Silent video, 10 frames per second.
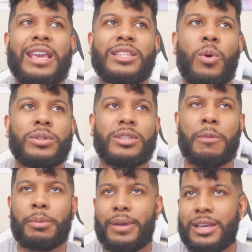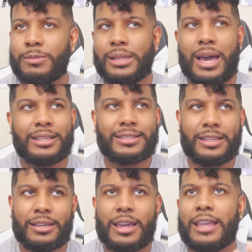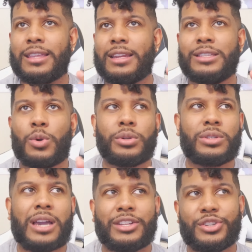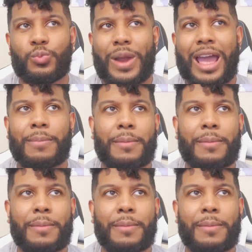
he's going to implement his melodic singing, and then he's going to kind of just rap.